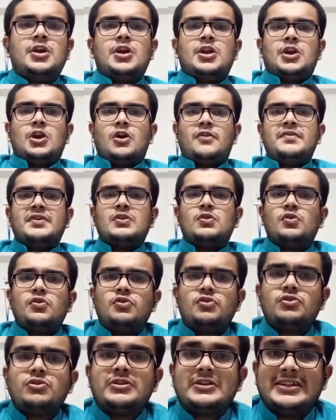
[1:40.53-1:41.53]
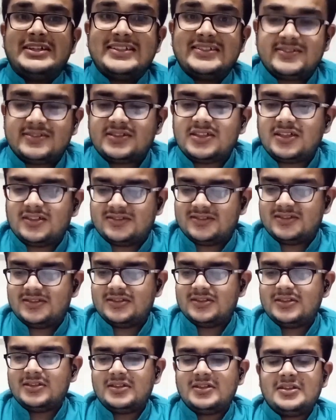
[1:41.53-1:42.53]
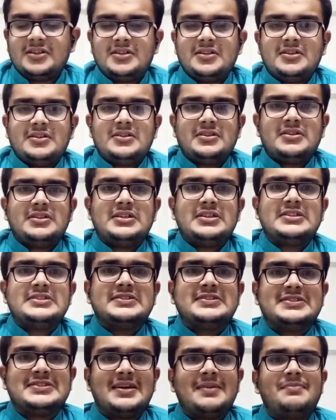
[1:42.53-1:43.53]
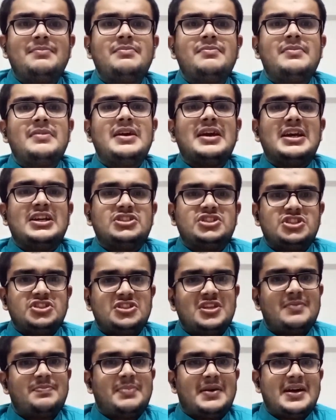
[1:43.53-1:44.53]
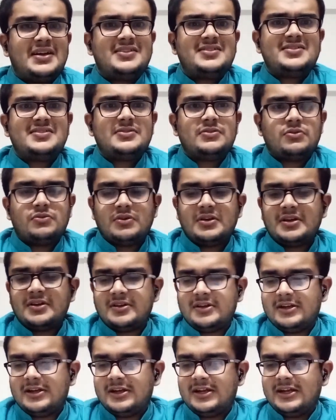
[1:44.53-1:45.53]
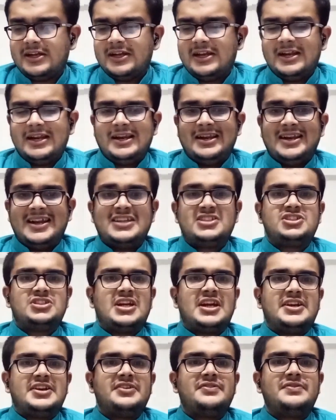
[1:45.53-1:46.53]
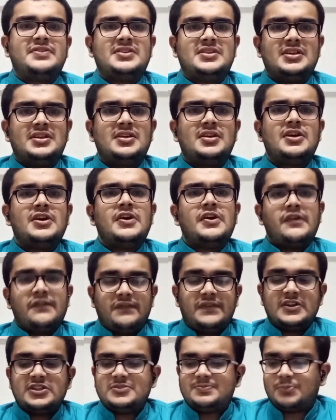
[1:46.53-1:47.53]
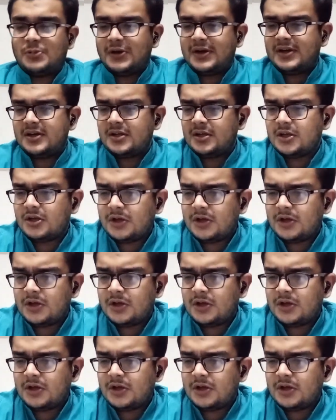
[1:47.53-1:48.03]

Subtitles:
Now we're going to discuss some essential parts. Okay, let's start it with the first point.